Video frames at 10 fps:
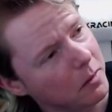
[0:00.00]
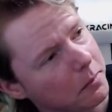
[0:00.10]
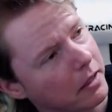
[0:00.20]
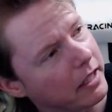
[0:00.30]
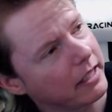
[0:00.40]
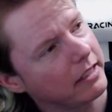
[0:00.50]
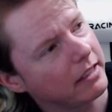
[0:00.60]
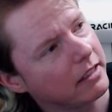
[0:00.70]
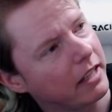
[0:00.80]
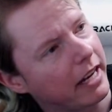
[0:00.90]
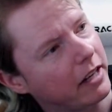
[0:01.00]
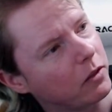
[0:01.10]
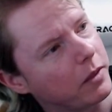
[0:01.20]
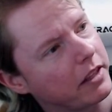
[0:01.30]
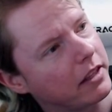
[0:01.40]
but like
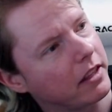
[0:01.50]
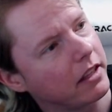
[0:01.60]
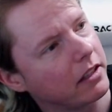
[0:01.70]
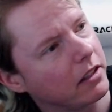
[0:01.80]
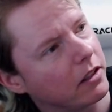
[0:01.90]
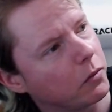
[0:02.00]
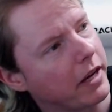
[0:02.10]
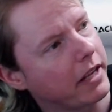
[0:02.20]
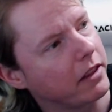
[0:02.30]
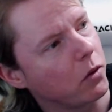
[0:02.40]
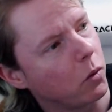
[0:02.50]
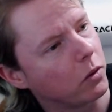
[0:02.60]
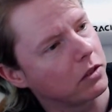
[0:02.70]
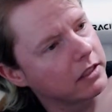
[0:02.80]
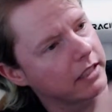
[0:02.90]
with the way the
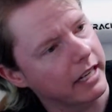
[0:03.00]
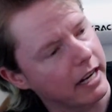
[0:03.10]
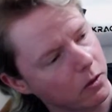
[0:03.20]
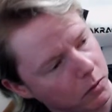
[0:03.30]
horns thin out,